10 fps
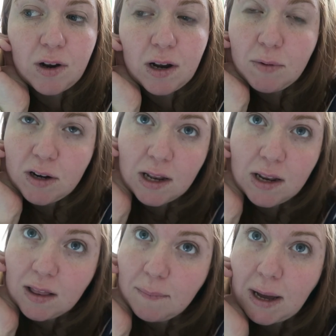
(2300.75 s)
and we're
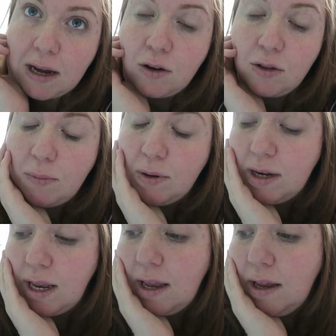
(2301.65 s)
getting them back on
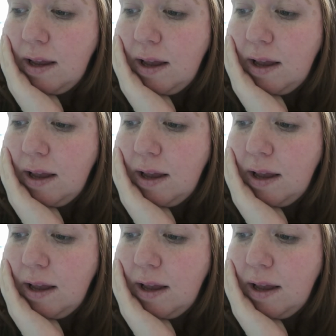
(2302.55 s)
Monday